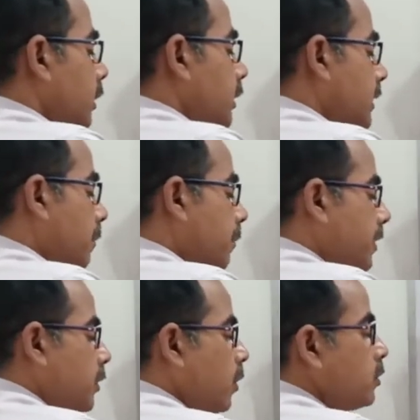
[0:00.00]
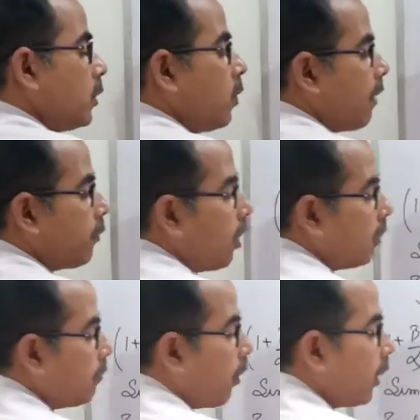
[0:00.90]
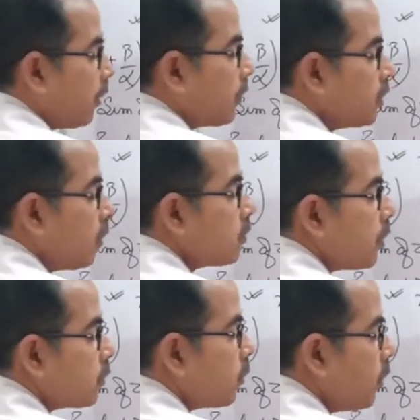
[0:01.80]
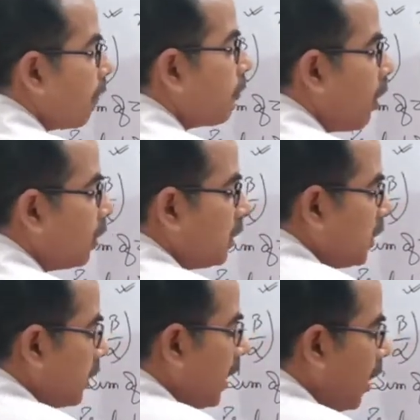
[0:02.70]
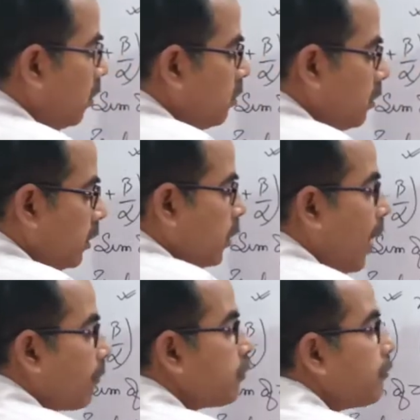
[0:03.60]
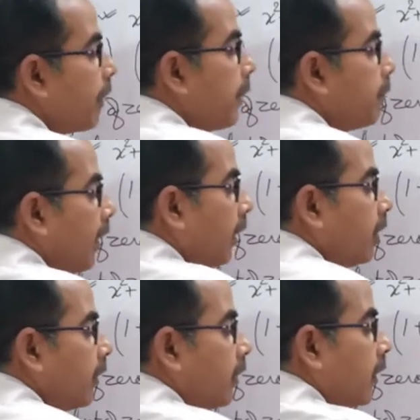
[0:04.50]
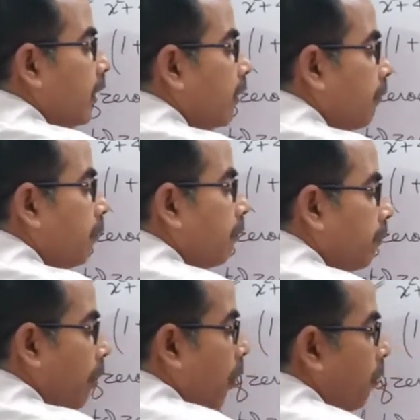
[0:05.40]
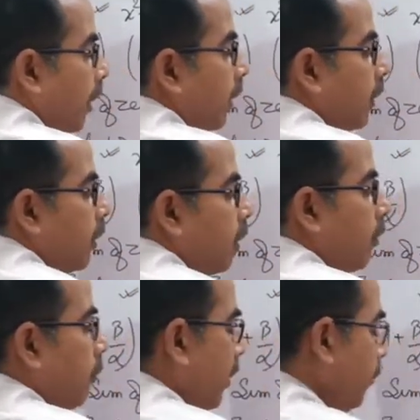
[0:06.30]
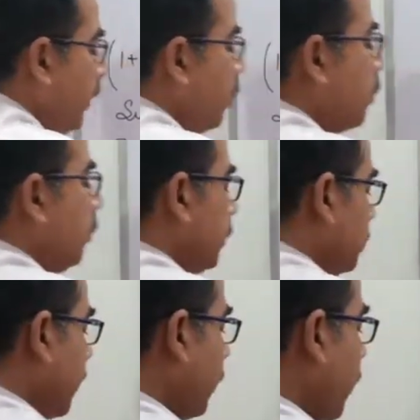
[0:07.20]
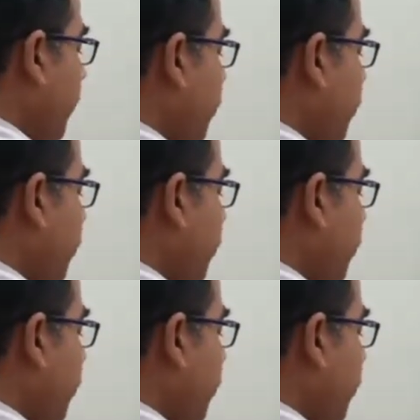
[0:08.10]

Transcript: sum of the zeros you have got, product of the zeros also you have got. Now you have to frame the polynomial. What we know, the required